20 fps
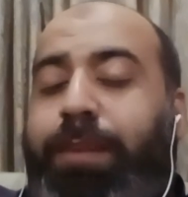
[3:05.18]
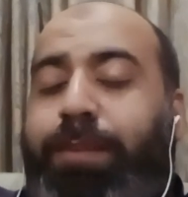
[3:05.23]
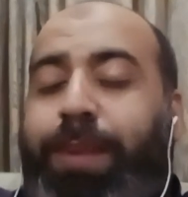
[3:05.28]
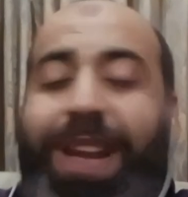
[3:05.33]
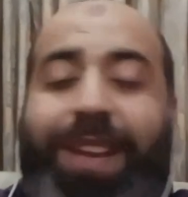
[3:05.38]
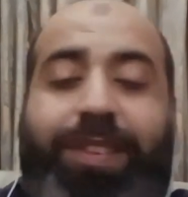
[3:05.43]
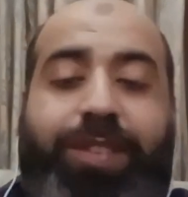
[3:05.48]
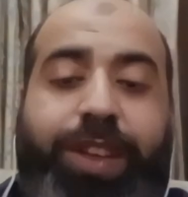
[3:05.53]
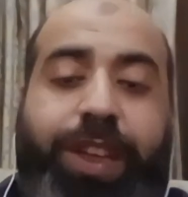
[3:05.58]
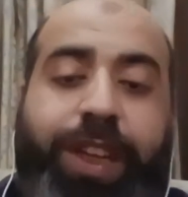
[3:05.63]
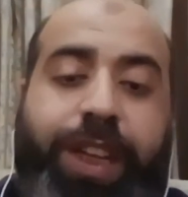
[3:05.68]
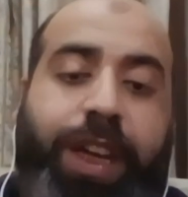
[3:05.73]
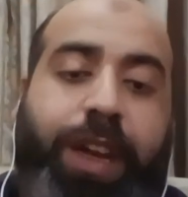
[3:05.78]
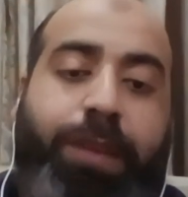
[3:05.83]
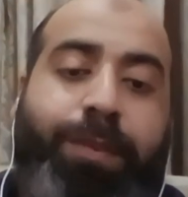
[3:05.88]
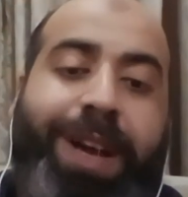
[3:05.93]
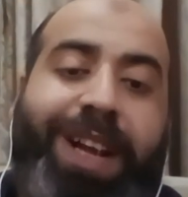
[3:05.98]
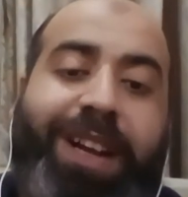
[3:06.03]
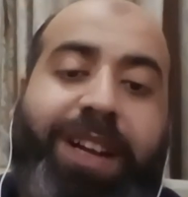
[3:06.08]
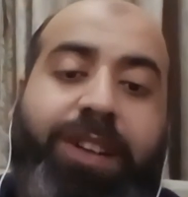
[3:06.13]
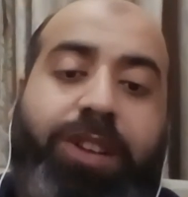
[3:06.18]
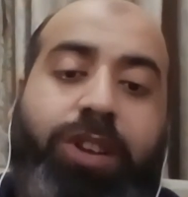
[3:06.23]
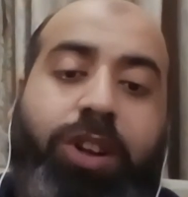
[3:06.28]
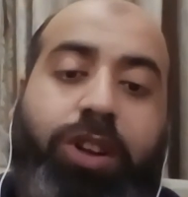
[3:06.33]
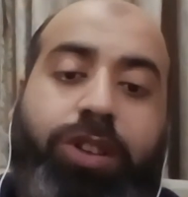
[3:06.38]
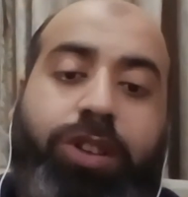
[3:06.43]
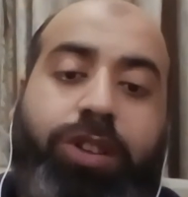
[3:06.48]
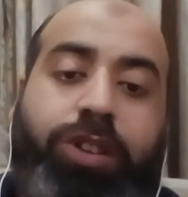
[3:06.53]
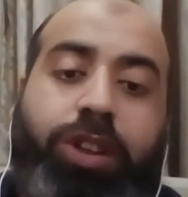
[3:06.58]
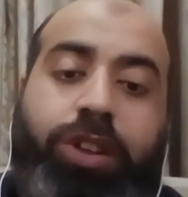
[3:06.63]
Palestinian American
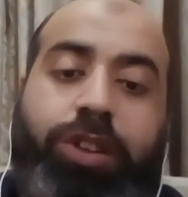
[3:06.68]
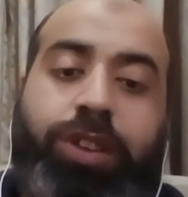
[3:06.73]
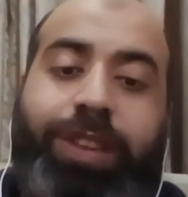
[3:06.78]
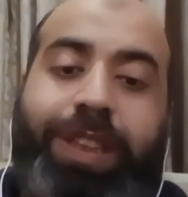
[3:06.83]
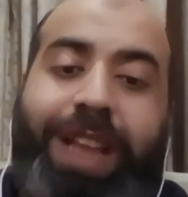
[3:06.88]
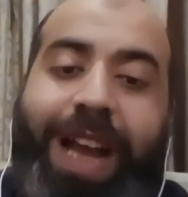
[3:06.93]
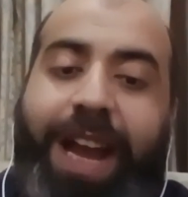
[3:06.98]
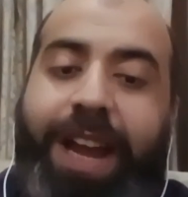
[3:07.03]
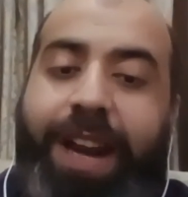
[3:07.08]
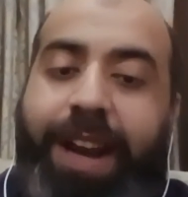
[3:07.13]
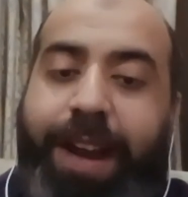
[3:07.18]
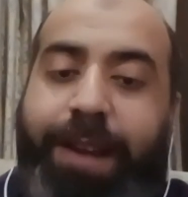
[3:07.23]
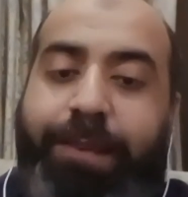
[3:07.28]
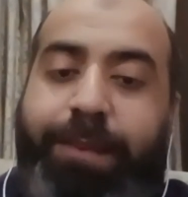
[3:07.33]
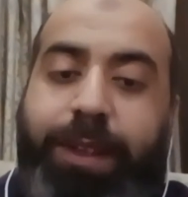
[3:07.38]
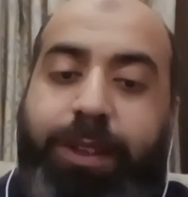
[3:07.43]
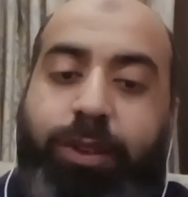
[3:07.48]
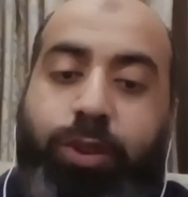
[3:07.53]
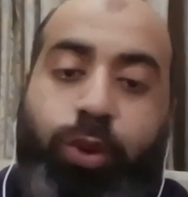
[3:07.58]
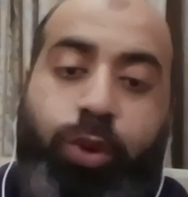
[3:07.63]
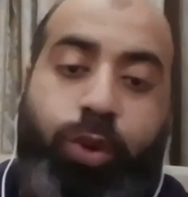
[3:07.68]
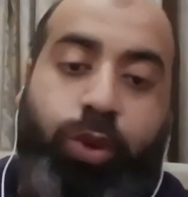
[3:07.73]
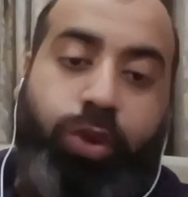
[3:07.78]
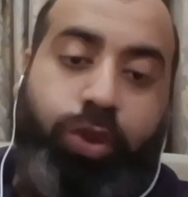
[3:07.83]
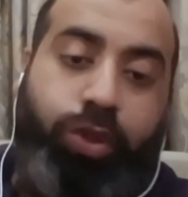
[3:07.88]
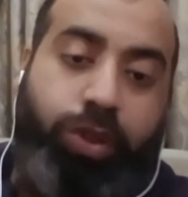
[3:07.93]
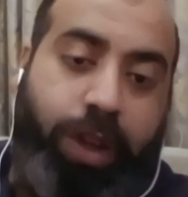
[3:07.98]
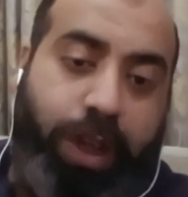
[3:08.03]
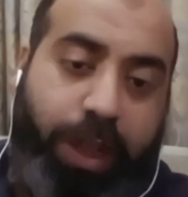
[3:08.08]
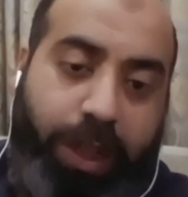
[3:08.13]
doctor, Dr. Tahir Ahmed,
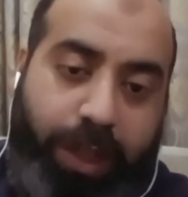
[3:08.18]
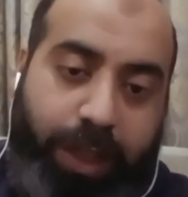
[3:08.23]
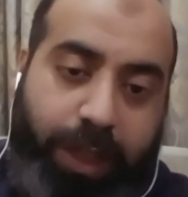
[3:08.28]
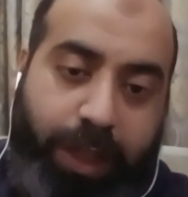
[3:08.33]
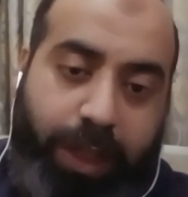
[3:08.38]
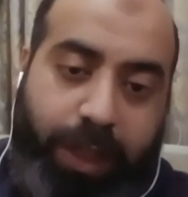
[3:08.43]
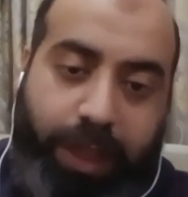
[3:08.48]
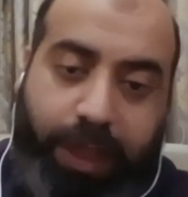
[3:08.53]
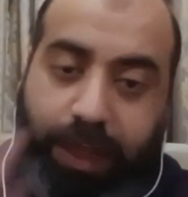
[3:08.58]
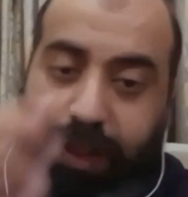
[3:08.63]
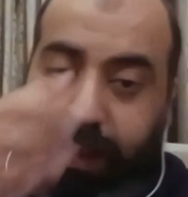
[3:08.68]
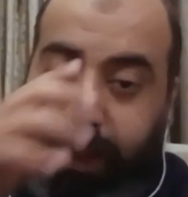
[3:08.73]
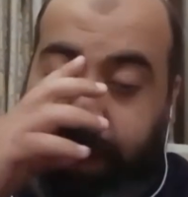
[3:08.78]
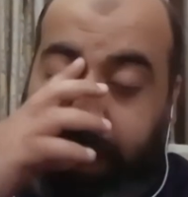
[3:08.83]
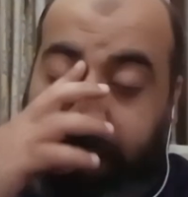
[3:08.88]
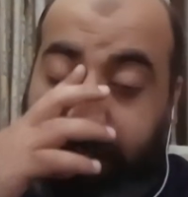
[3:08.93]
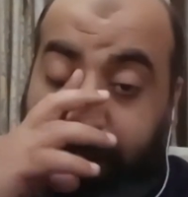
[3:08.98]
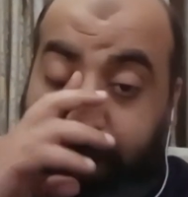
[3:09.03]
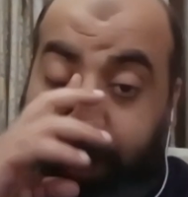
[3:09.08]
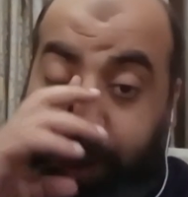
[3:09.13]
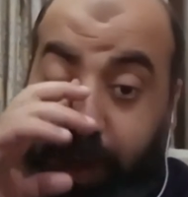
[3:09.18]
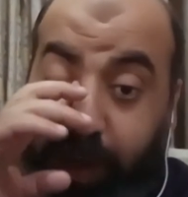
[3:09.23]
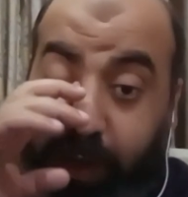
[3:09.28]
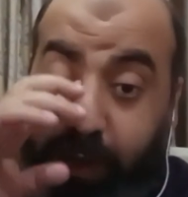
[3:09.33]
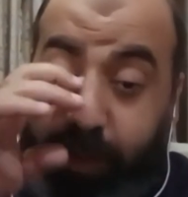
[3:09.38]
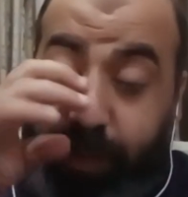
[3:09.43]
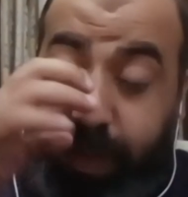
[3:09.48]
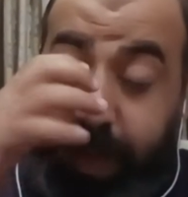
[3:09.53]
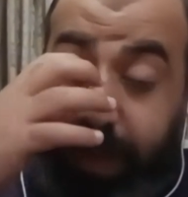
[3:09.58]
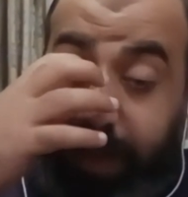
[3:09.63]
who he's a part
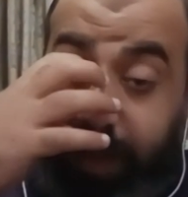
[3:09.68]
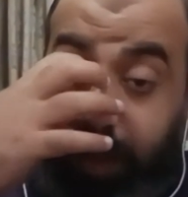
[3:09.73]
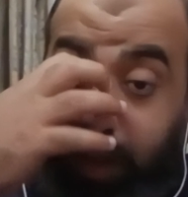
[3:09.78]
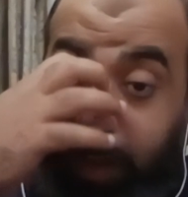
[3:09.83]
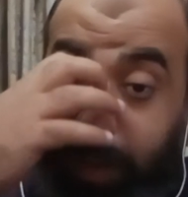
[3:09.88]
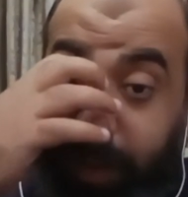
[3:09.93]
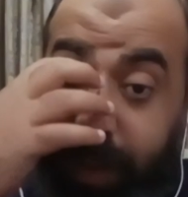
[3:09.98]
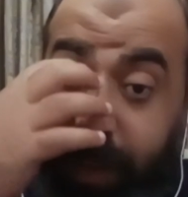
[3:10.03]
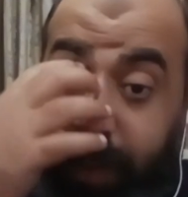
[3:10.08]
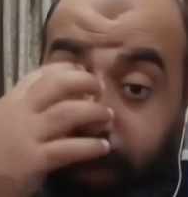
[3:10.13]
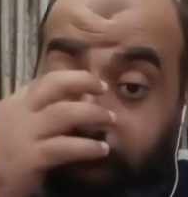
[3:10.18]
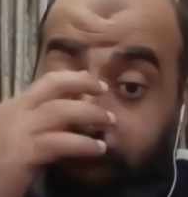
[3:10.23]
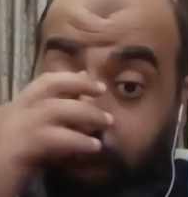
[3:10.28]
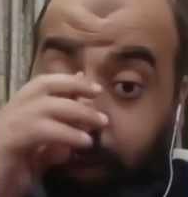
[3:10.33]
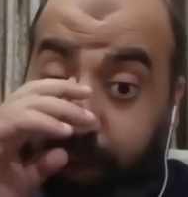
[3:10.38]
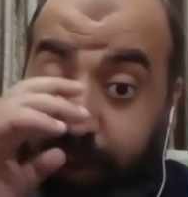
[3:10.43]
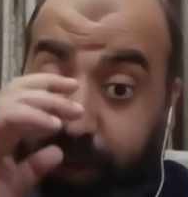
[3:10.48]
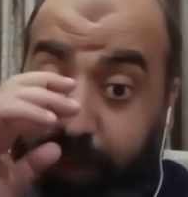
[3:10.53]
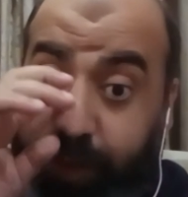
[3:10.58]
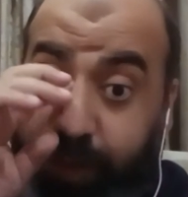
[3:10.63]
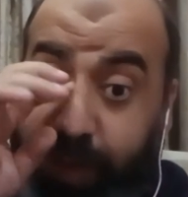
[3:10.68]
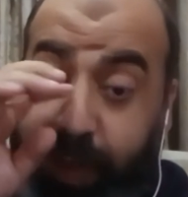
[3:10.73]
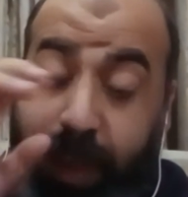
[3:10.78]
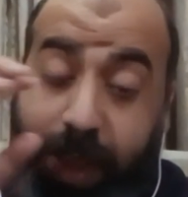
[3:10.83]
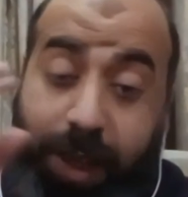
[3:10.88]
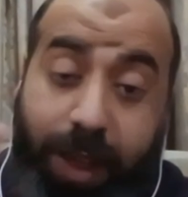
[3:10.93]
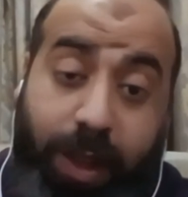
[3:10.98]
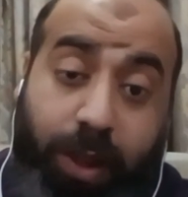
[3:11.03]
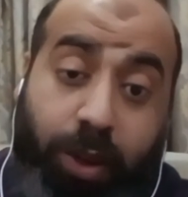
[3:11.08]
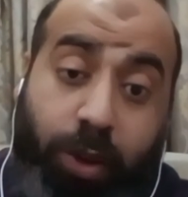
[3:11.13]
of Med Global, who
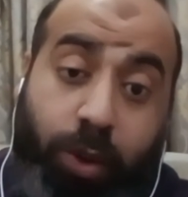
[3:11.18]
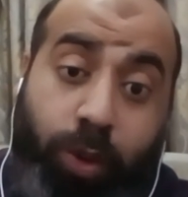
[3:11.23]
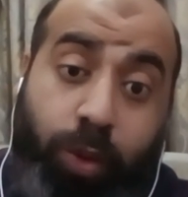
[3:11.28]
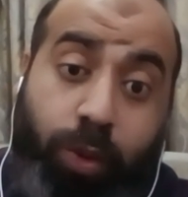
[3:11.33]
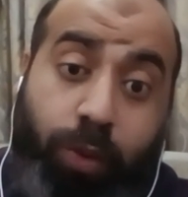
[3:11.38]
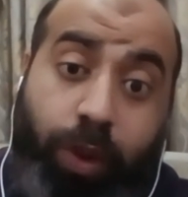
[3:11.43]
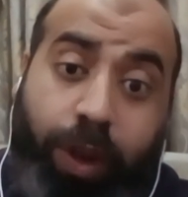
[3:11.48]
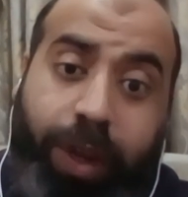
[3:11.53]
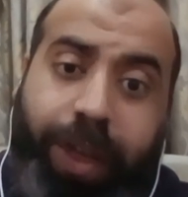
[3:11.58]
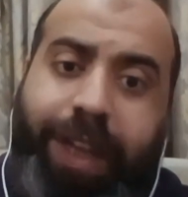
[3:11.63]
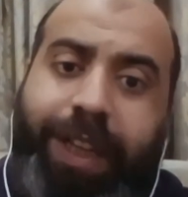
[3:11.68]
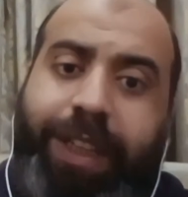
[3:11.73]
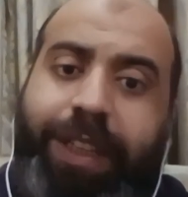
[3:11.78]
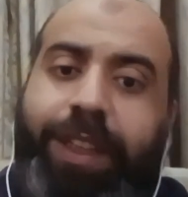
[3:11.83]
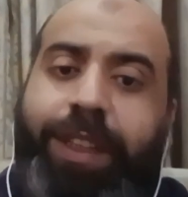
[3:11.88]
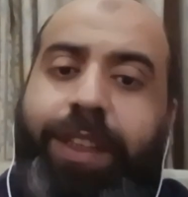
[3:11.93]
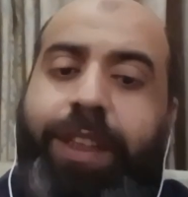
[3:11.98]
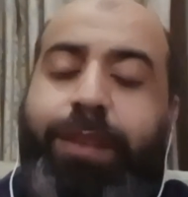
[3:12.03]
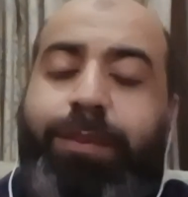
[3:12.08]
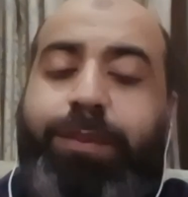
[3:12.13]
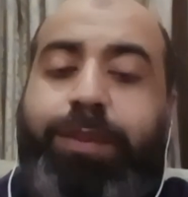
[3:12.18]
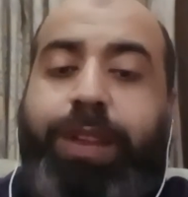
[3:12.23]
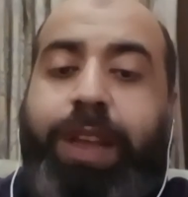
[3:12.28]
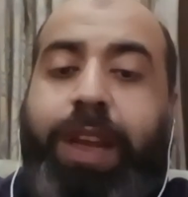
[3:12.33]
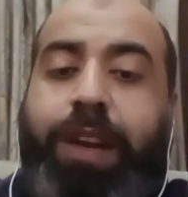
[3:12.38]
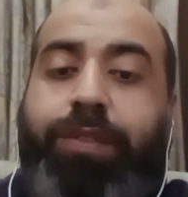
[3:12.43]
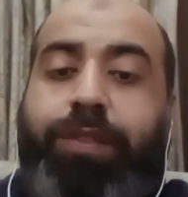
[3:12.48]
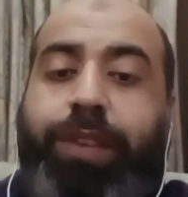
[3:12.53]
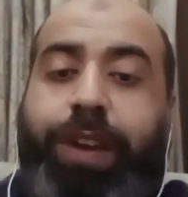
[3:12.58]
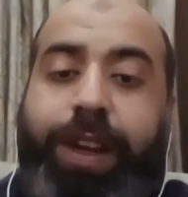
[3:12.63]
volunteered
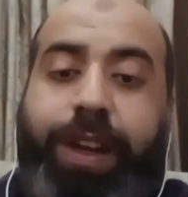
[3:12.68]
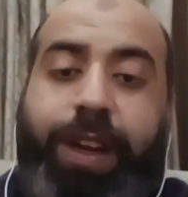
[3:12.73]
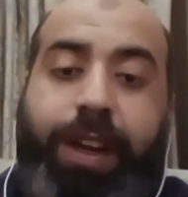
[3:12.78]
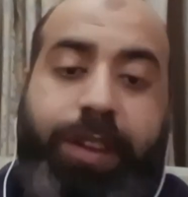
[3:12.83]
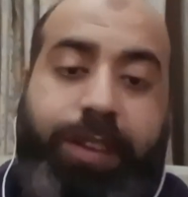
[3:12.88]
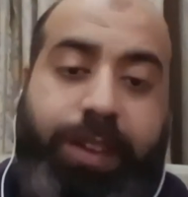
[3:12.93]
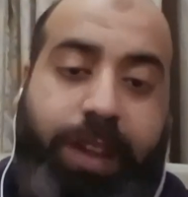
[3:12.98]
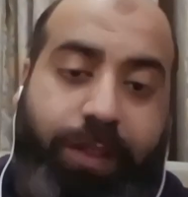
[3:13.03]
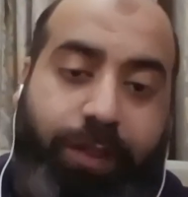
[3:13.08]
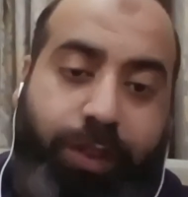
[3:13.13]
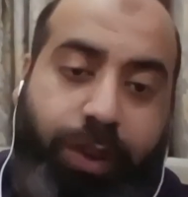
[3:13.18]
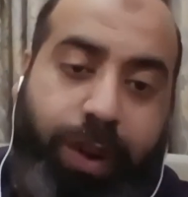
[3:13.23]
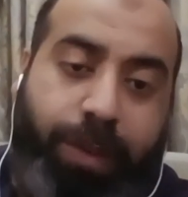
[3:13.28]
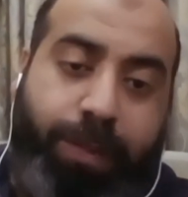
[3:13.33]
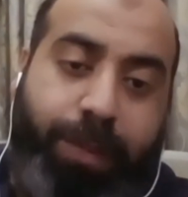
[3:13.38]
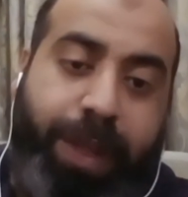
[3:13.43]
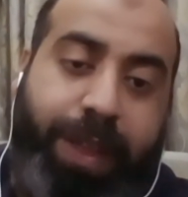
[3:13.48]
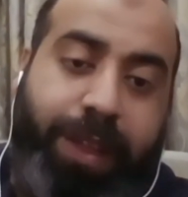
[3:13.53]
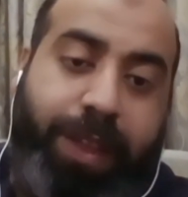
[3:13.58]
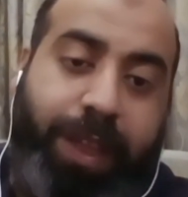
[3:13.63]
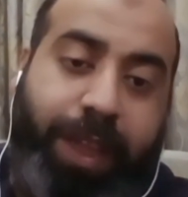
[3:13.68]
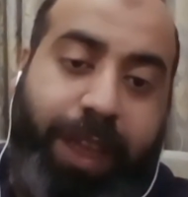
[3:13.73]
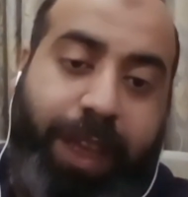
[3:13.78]
himself in Gaza for a month.